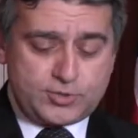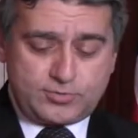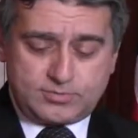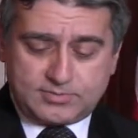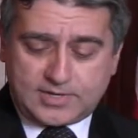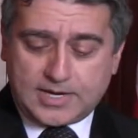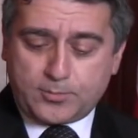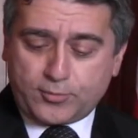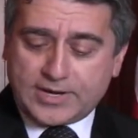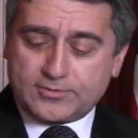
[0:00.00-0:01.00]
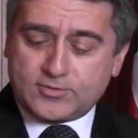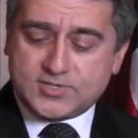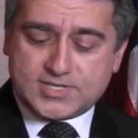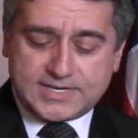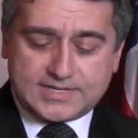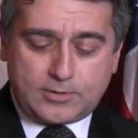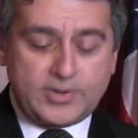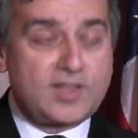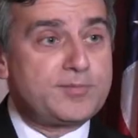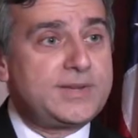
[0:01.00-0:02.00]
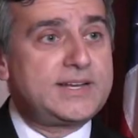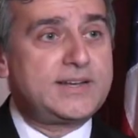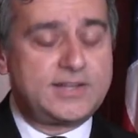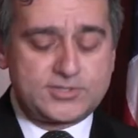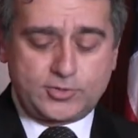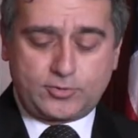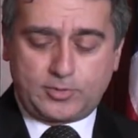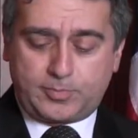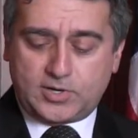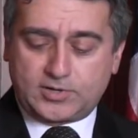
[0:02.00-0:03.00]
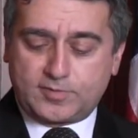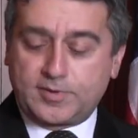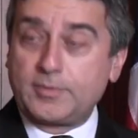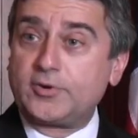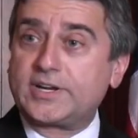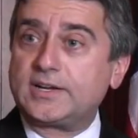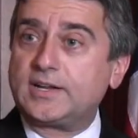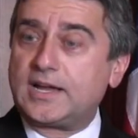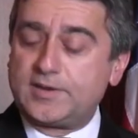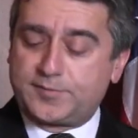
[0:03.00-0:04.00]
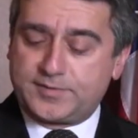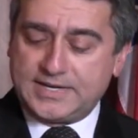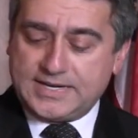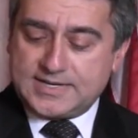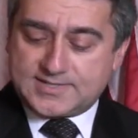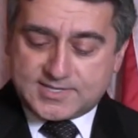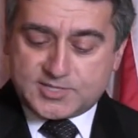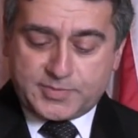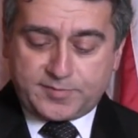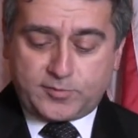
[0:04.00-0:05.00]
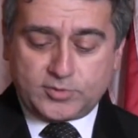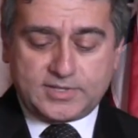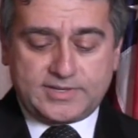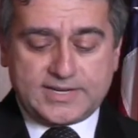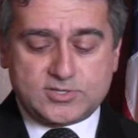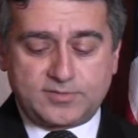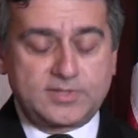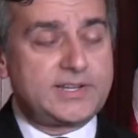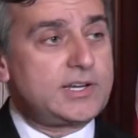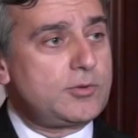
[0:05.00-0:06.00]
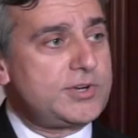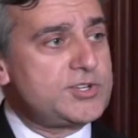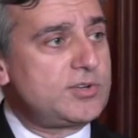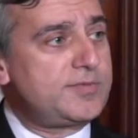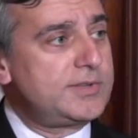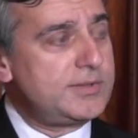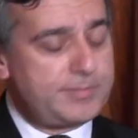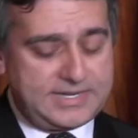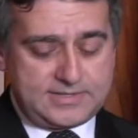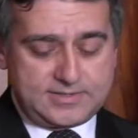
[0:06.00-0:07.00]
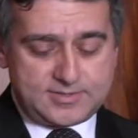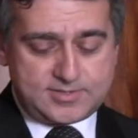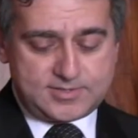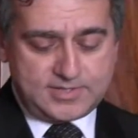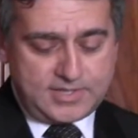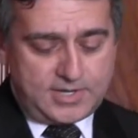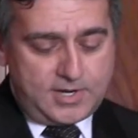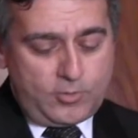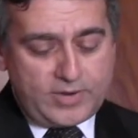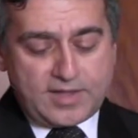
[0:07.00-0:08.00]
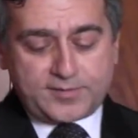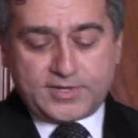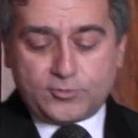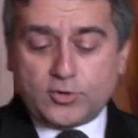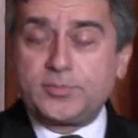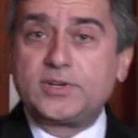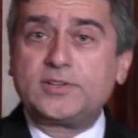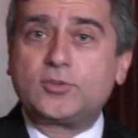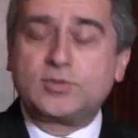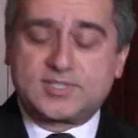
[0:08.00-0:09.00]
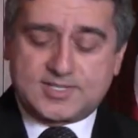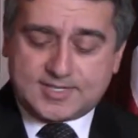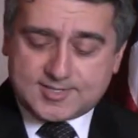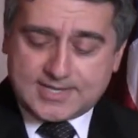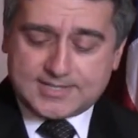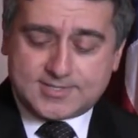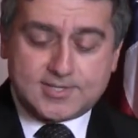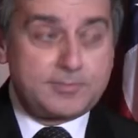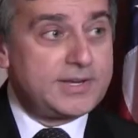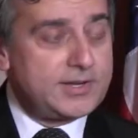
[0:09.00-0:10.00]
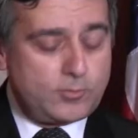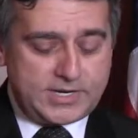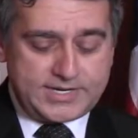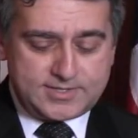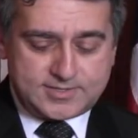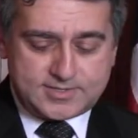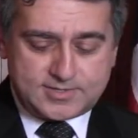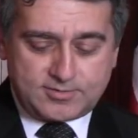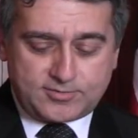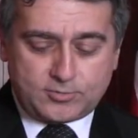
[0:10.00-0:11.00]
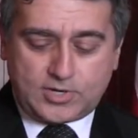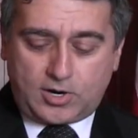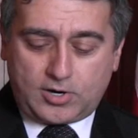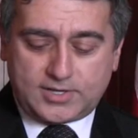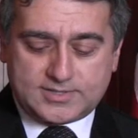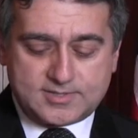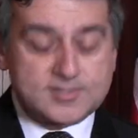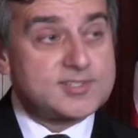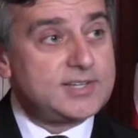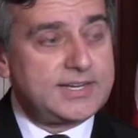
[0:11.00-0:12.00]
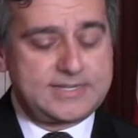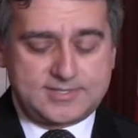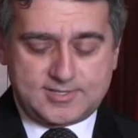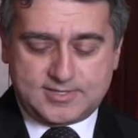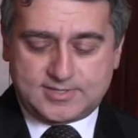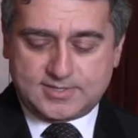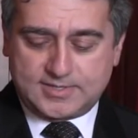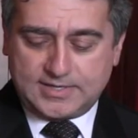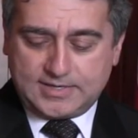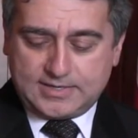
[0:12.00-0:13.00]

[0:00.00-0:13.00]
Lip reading: Jew, I am proud to say that we have been an integral part of American life since before the days of the Declaration of Independence. We have contributed to its success in many ways, through the arts, sciences,